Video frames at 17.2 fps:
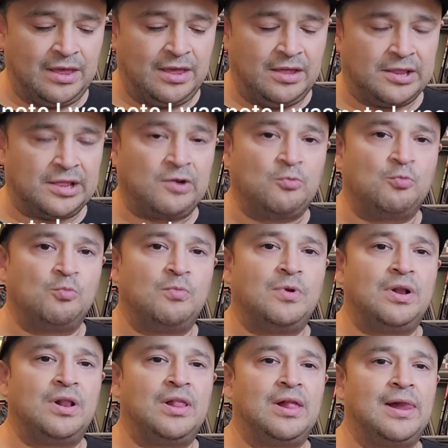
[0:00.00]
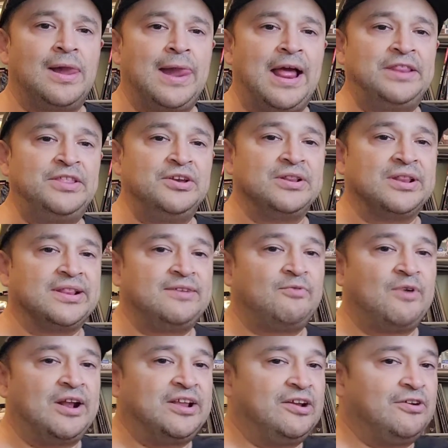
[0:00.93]
So as you can see
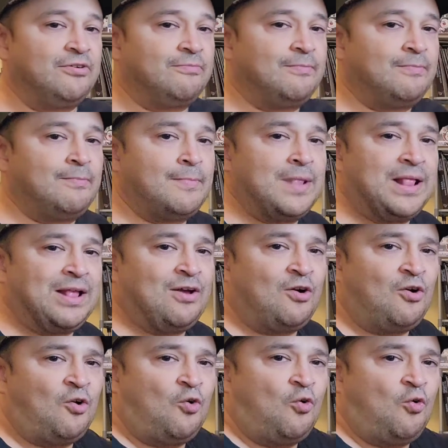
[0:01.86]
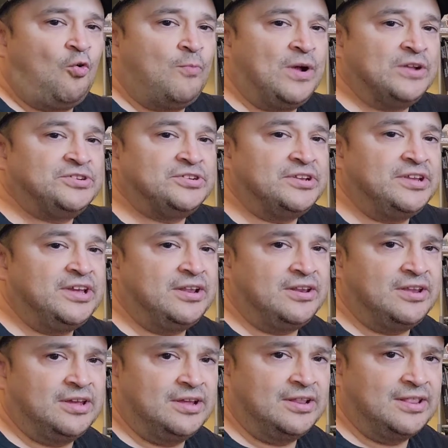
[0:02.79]
right here, whole bunch of
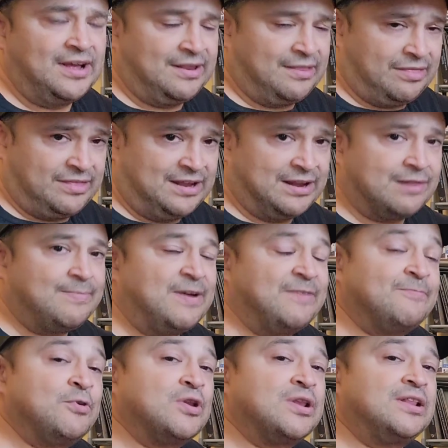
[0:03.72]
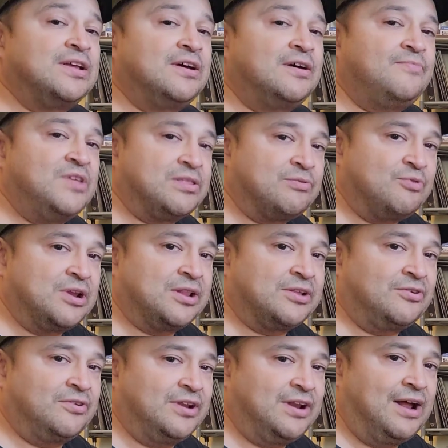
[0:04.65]
D&D. That's my first love. That's what I
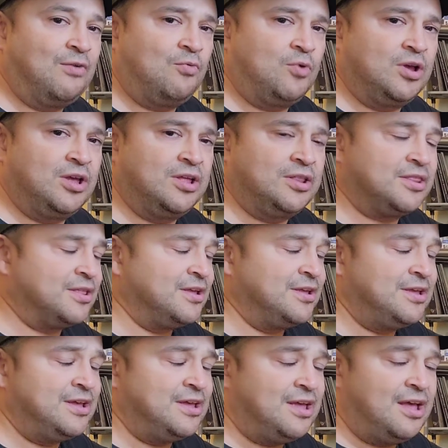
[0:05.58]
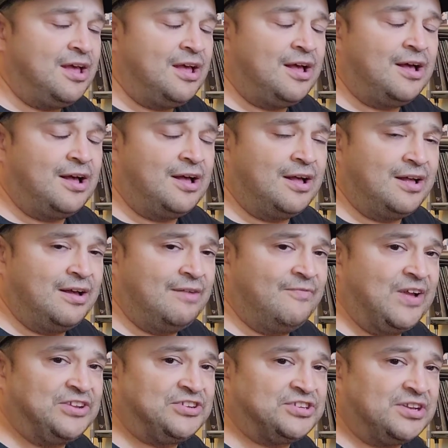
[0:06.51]
started out with.
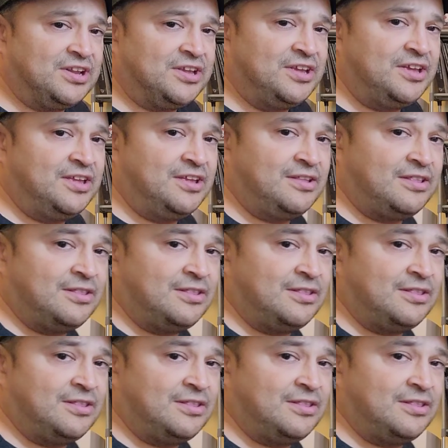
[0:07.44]
Eventually